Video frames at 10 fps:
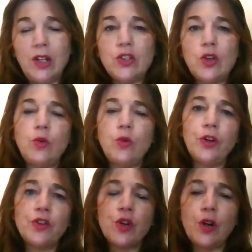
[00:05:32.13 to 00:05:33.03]
So
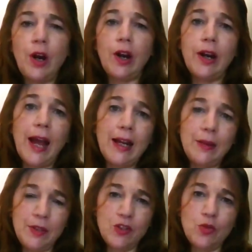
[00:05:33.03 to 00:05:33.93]
those are
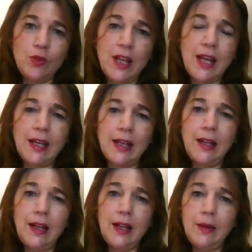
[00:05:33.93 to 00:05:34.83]
elements to take
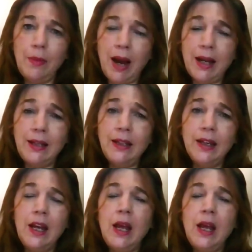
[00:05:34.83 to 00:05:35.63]
in mind.